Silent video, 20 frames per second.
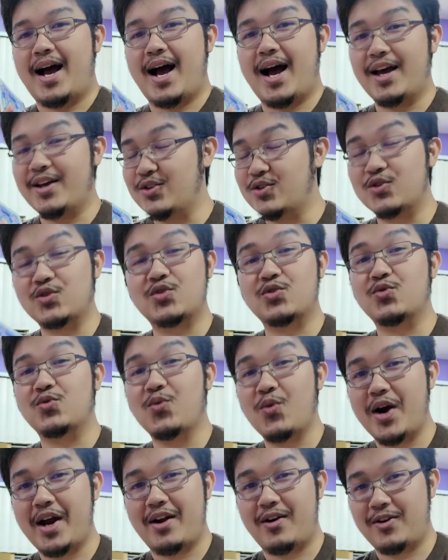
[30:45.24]
I
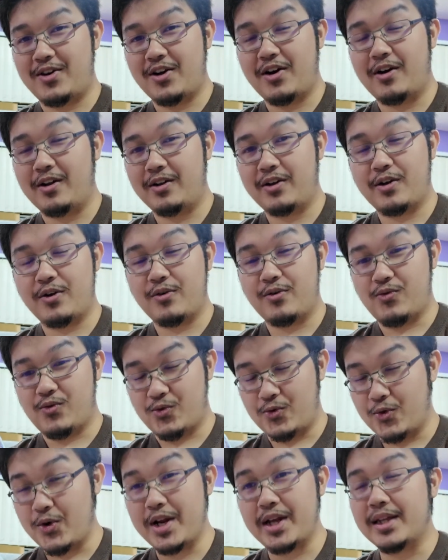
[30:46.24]
swear, y'all are
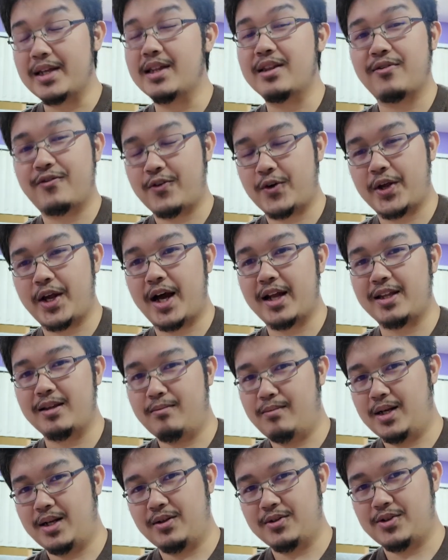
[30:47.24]
really the
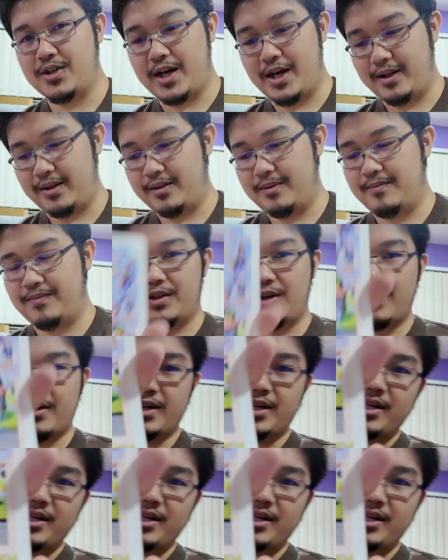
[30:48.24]
forgotten middle child. So there it